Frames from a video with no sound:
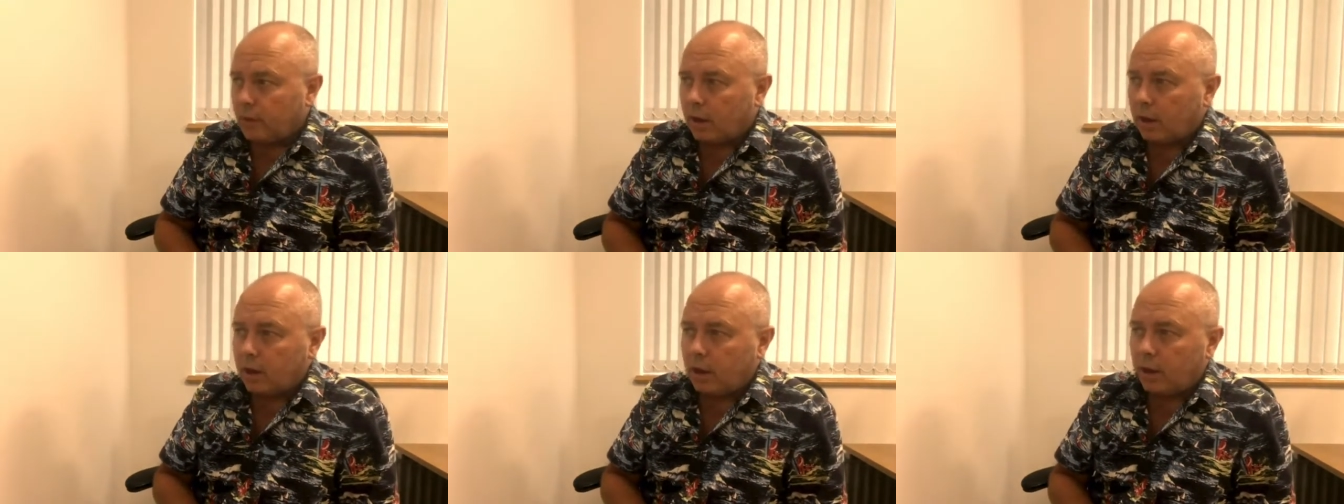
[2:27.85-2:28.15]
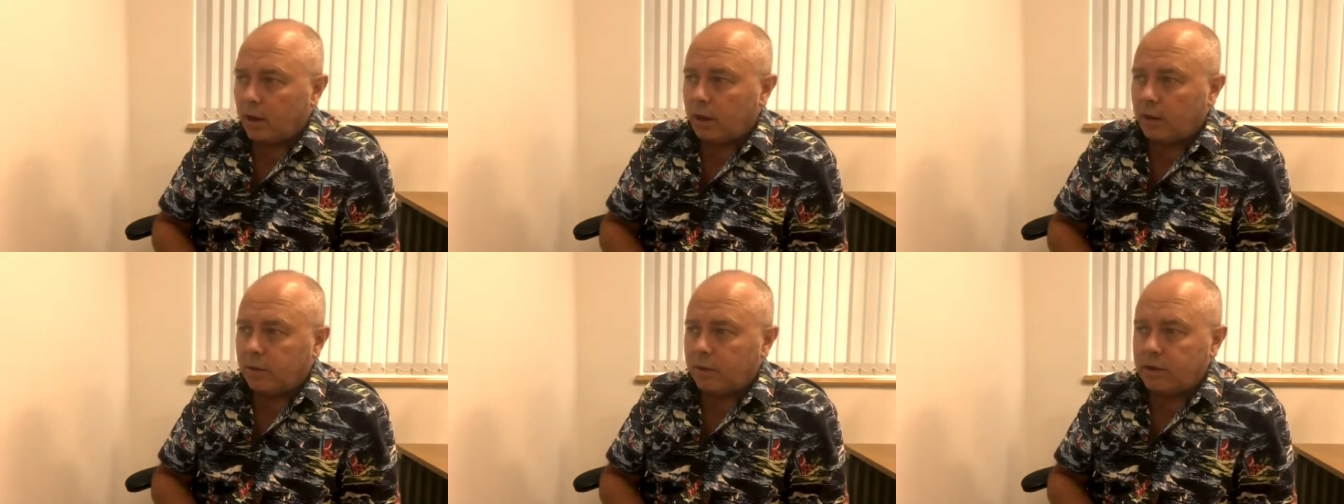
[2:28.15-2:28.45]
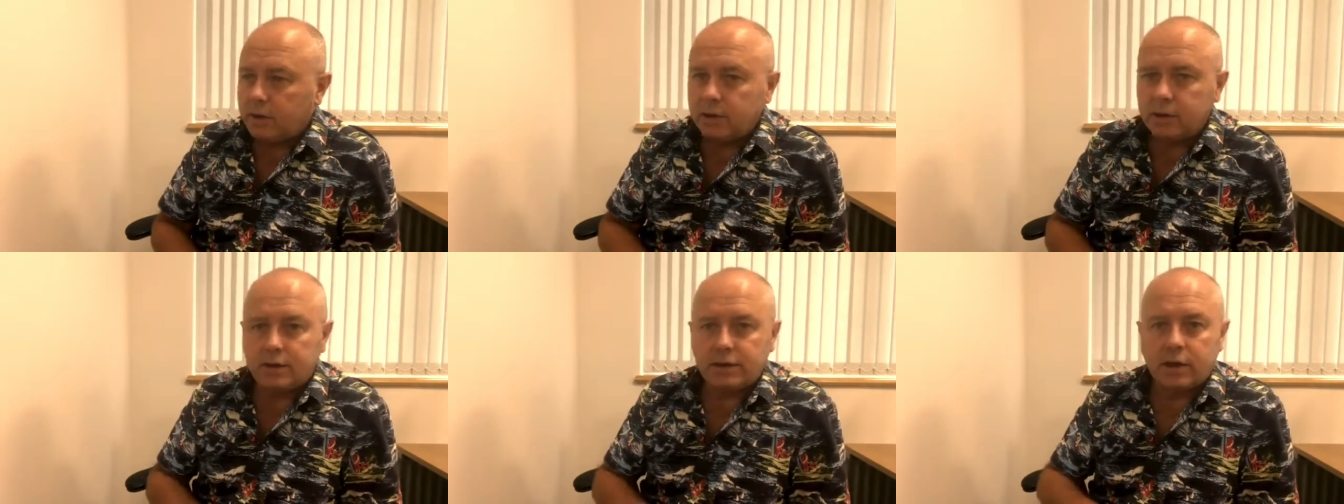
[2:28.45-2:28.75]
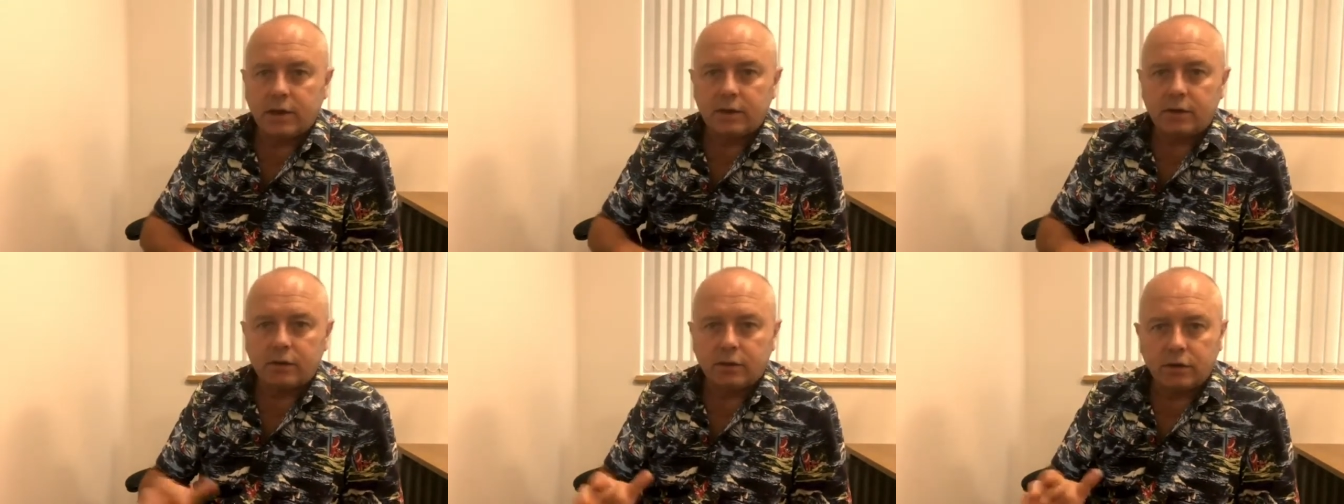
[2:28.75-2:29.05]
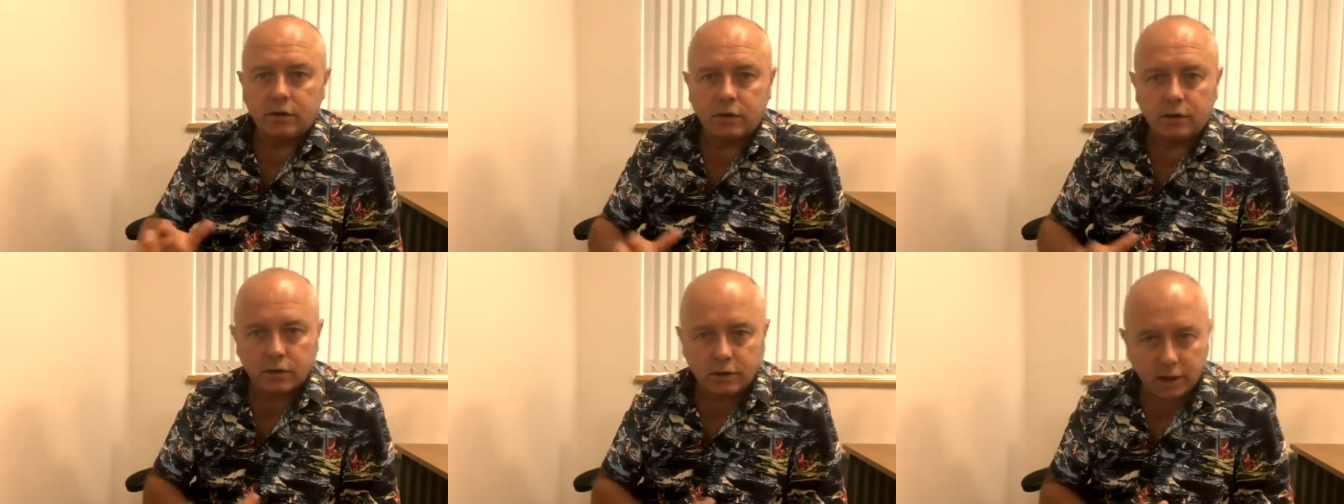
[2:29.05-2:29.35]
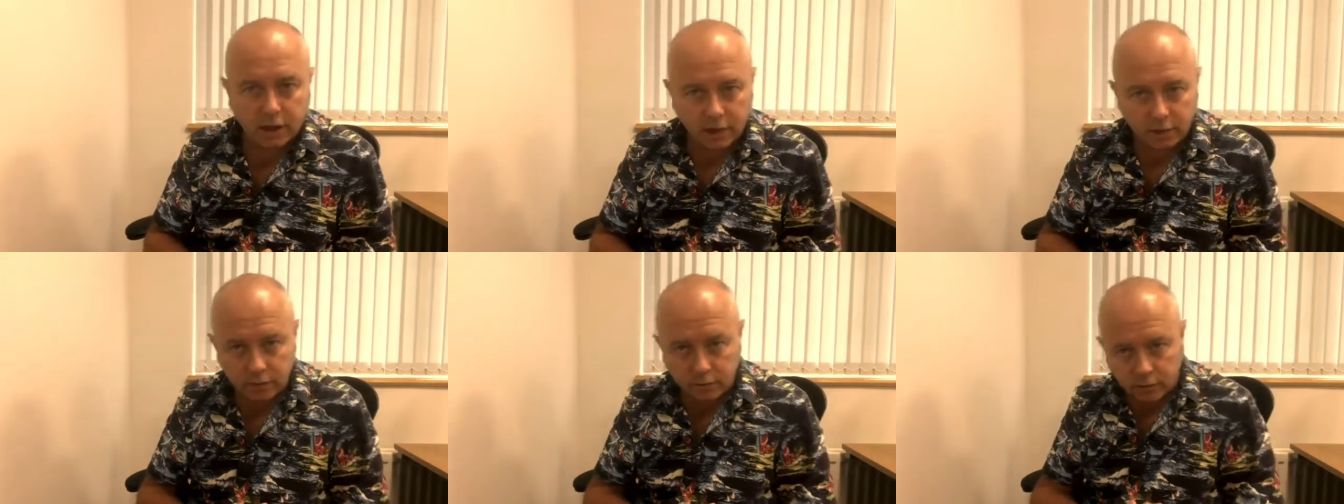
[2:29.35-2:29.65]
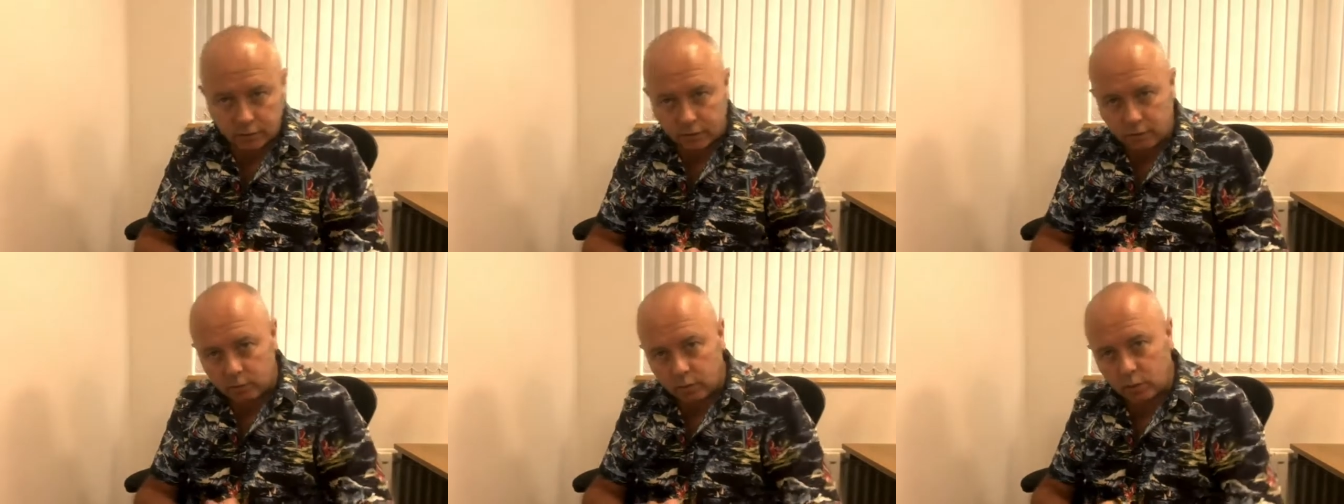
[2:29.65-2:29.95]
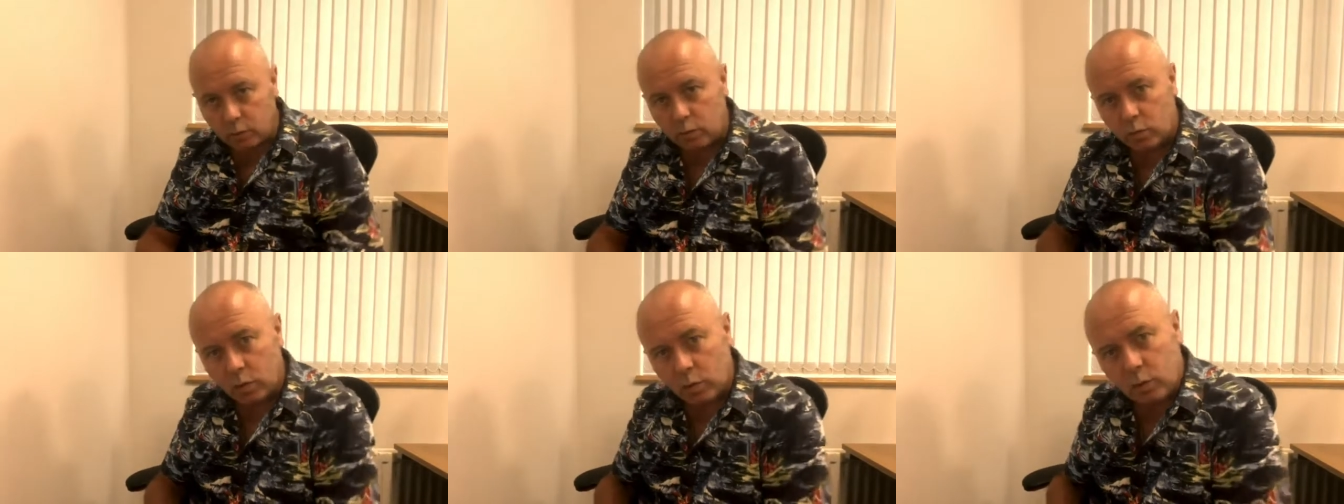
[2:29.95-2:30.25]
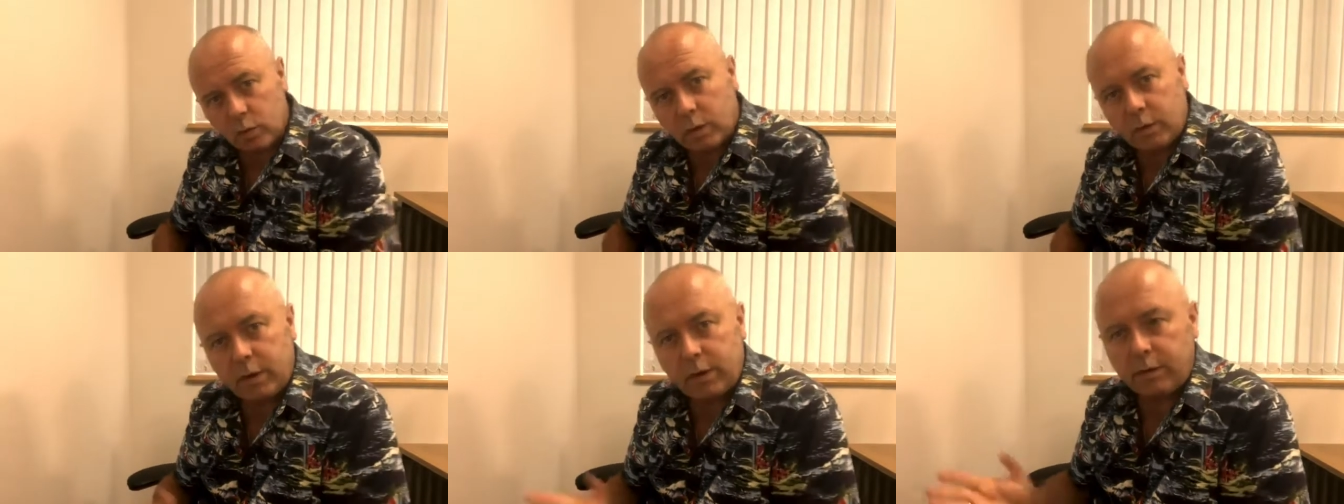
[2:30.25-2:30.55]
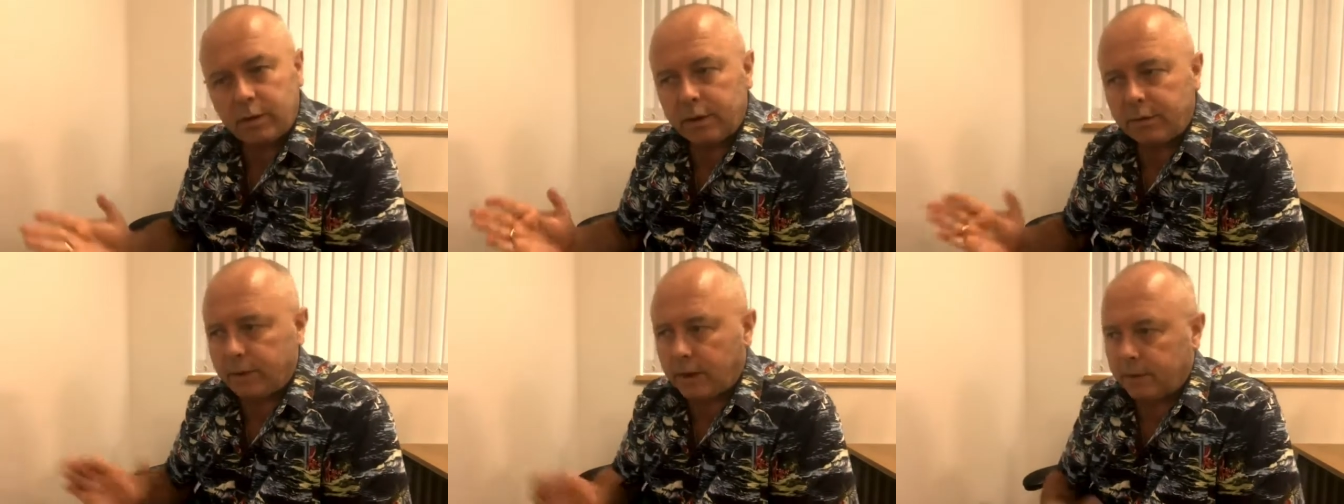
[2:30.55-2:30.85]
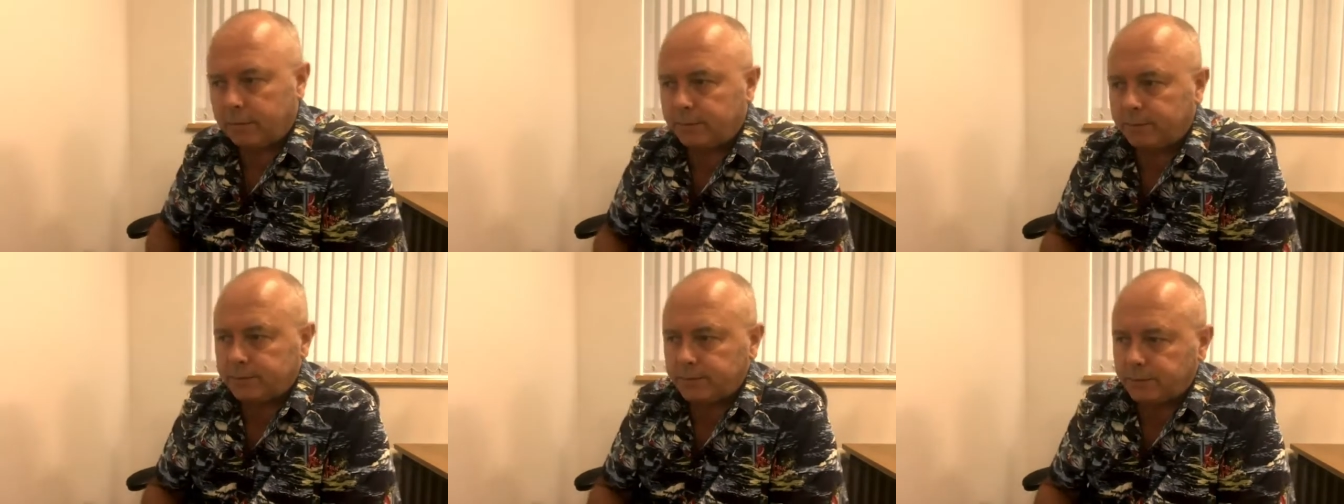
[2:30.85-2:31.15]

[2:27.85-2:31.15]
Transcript: The designer will go, okay, what are we doing then?